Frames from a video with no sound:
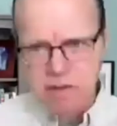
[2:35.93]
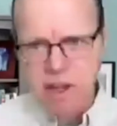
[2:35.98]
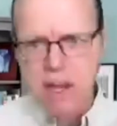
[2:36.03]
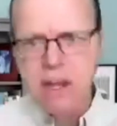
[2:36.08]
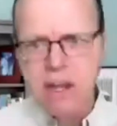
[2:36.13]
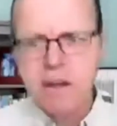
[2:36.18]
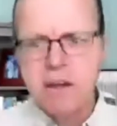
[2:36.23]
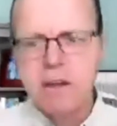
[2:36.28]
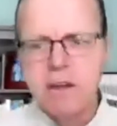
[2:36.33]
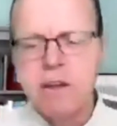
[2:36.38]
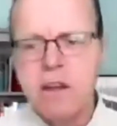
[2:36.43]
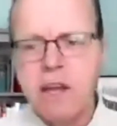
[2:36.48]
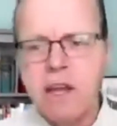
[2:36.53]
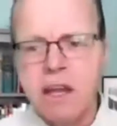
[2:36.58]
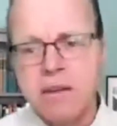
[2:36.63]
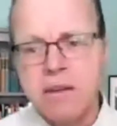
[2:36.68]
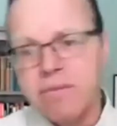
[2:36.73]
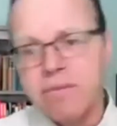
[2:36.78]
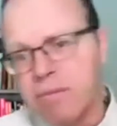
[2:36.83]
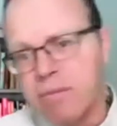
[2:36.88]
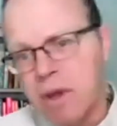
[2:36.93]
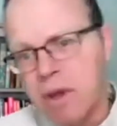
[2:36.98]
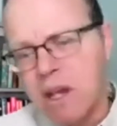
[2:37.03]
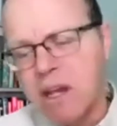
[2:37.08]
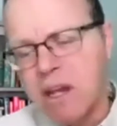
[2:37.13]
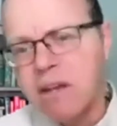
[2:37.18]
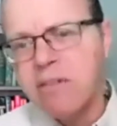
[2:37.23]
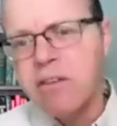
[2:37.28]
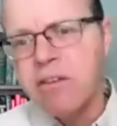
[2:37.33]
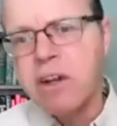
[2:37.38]
the state and
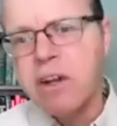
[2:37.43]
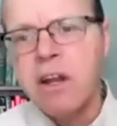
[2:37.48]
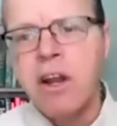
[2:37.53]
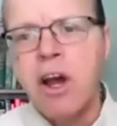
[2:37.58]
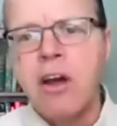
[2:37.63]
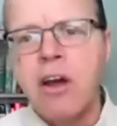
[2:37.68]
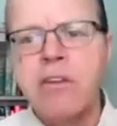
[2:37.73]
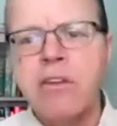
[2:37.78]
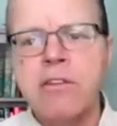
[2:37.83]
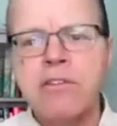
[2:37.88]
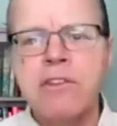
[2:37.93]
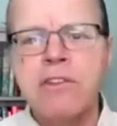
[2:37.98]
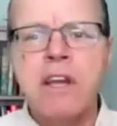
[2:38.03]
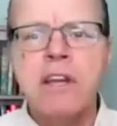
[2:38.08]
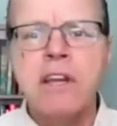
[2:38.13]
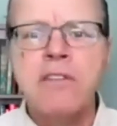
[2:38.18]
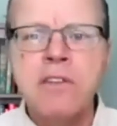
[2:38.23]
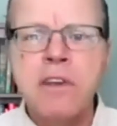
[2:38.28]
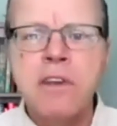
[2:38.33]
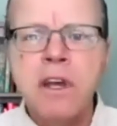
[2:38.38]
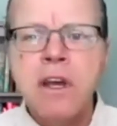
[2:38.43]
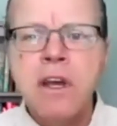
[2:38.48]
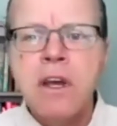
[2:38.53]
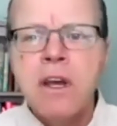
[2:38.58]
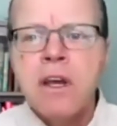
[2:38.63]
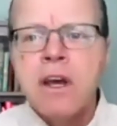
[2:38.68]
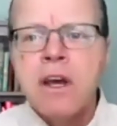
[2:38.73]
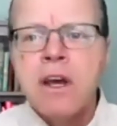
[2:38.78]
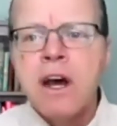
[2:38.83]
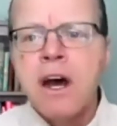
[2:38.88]
even in other states,
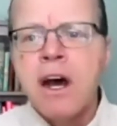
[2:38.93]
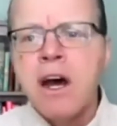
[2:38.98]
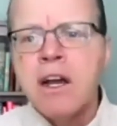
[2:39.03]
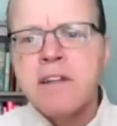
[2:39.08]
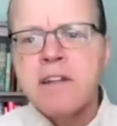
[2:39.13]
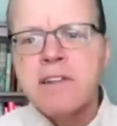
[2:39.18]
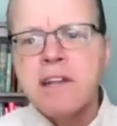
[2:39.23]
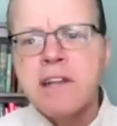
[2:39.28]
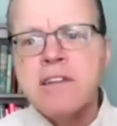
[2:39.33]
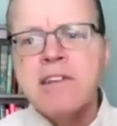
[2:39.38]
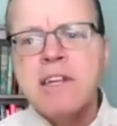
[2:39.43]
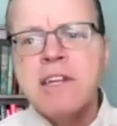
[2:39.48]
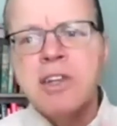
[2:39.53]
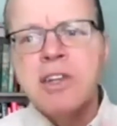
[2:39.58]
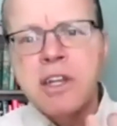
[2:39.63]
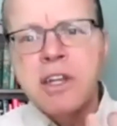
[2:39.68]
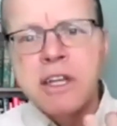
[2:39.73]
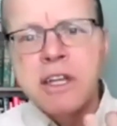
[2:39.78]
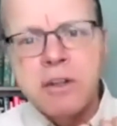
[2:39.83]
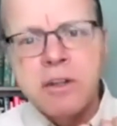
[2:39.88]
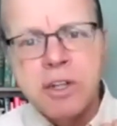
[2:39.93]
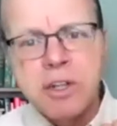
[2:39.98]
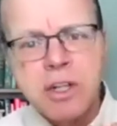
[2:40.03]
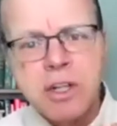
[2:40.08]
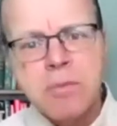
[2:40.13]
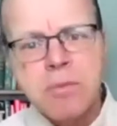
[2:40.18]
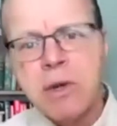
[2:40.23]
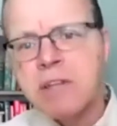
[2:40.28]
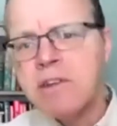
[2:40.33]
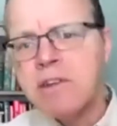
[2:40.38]
is I teach
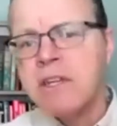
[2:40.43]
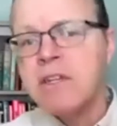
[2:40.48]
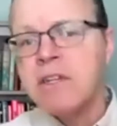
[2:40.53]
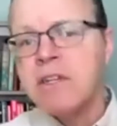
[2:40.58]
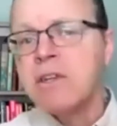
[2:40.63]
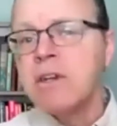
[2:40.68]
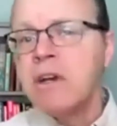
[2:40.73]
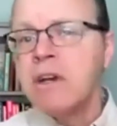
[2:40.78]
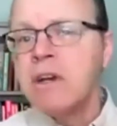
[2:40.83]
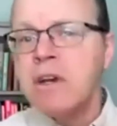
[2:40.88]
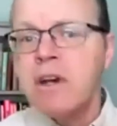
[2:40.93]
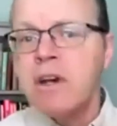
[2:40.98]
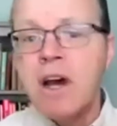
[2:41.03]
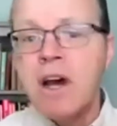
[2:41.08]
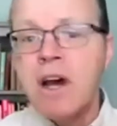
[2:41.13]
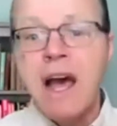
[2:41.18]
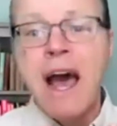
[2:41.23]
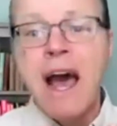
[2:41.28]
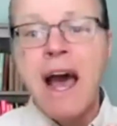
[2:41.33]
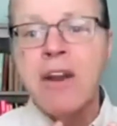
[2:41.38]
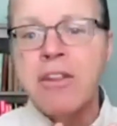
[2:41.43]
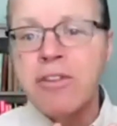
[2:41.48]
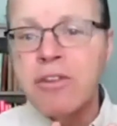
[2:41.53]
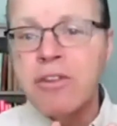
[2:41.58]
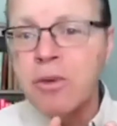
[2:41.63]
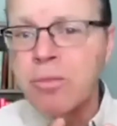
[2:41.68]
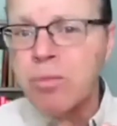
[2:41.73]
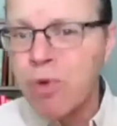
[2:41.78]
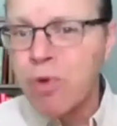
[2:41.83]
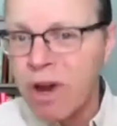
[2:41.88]
leadership. I teach how to
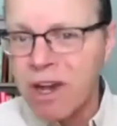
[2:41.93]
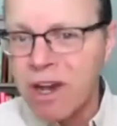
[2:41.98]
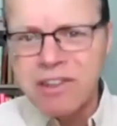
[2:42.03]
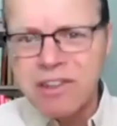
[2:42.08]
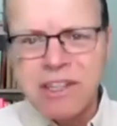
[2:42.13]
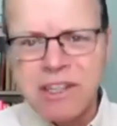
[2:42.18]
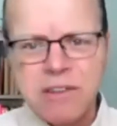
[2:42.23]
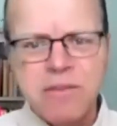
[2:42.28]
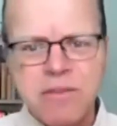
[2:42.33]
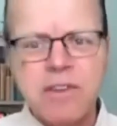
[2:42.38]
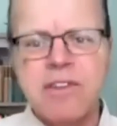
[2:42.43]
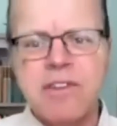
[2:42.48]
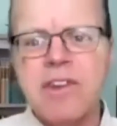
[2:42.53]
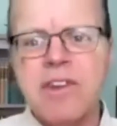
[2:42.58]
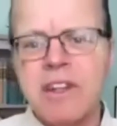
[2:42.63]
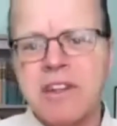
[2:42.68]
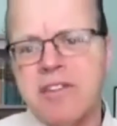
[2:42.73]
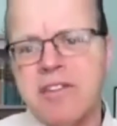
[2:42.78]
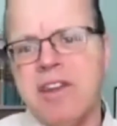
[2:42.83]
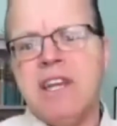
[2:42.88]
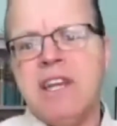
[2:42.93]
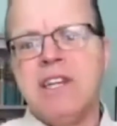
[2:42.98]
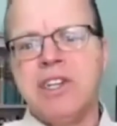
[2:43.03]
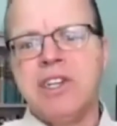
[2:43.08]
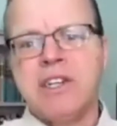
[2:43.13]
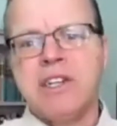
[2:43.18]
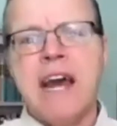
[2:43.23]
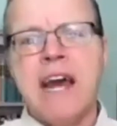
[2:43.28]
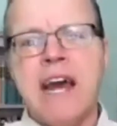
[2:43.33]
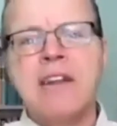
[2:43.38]
do process
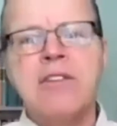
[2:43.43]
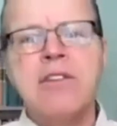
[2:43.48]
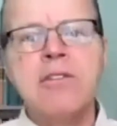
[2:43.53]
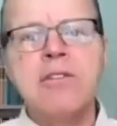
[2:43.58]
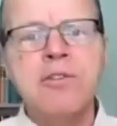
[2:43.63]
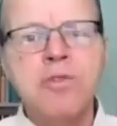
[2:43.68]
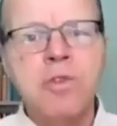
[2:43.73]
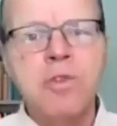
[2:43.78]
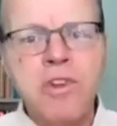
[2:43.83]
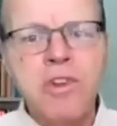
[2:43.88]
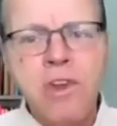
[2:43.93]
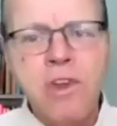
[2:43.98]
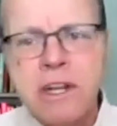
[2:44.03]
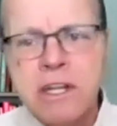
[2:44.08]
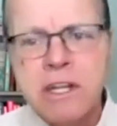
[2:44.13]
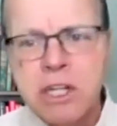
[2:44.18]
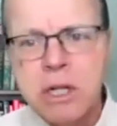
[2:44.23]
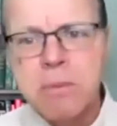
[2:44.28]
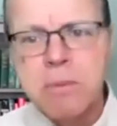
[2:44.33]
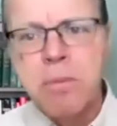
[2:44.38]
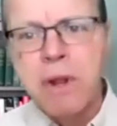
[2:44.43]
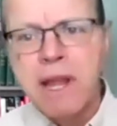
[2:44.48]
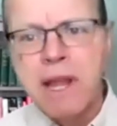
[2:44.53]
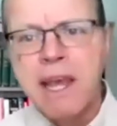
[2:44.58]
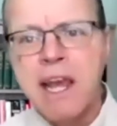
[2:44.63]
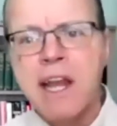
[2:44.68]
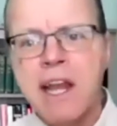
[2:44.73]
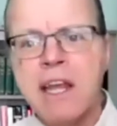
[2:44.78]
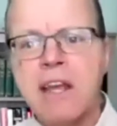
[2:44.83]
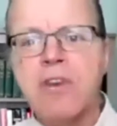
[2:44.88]
facilitation, how to do strategic
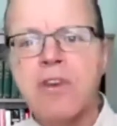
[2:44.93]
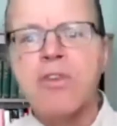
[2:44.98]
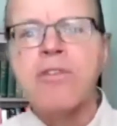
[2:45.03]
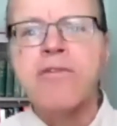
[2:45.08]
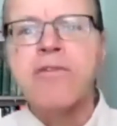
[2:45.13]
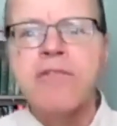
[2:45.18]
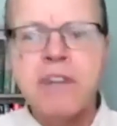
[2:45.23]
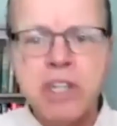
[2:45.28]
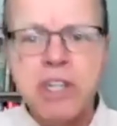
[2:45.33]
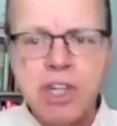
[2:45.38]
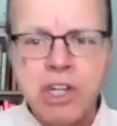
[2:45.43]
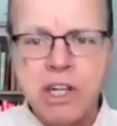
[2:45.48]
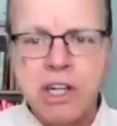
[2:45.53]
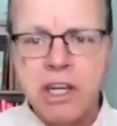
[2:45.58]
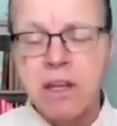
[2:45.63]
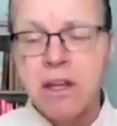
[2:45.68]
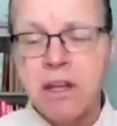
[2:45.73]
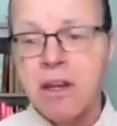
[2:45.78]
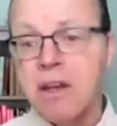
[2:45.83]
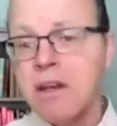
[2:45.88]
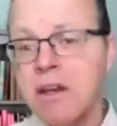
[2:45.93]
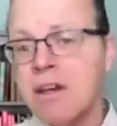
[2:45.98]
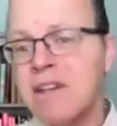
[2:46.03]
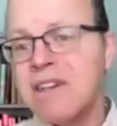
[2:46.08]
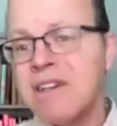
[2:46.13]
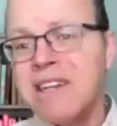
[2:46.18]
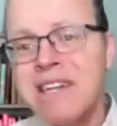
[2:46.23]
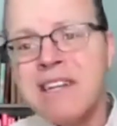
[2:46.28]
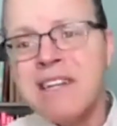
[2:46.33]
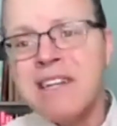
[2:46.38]
planning or visioning,
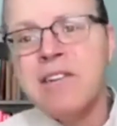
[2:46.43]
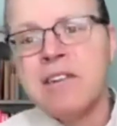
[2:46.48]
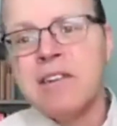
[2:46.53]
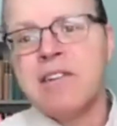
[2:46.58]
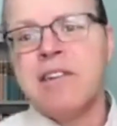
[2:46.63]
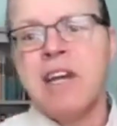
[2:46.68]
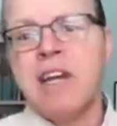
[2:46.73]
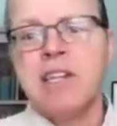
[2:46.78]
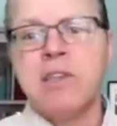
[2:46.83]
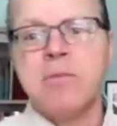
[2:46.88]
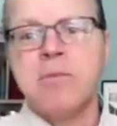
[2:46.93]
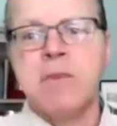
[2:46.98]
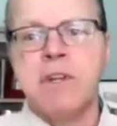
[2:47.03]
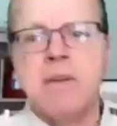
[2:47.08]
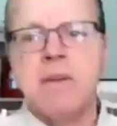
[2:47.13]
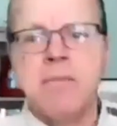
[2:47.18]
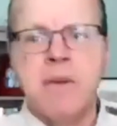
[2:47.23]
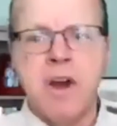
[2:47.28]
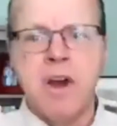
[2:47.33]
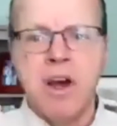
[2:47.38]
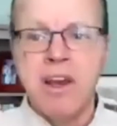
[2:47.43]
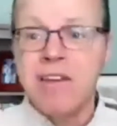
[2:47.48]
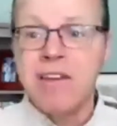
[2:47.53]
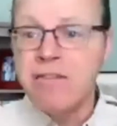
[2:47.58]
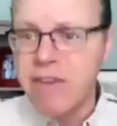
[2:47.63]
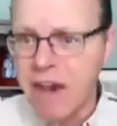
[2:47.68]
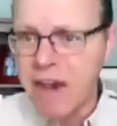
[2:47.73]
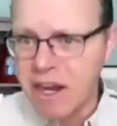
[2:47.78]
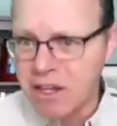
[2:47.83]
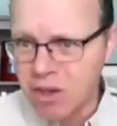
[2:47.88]
needs assessment,
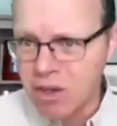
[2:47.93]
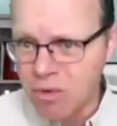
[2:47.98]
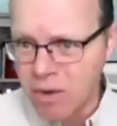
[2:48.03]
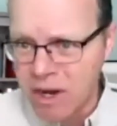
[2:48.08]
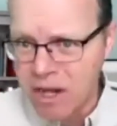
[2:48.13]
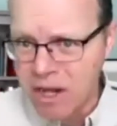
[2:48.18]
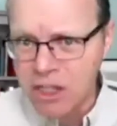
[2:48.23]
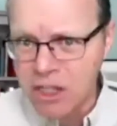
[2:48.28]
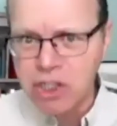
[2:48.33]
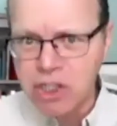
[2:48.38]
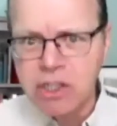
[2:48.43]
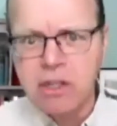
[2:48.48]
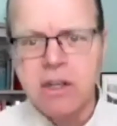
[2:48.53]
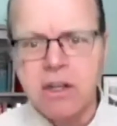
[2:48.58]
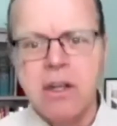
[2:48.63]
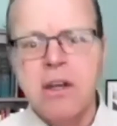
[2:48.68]
evaluation.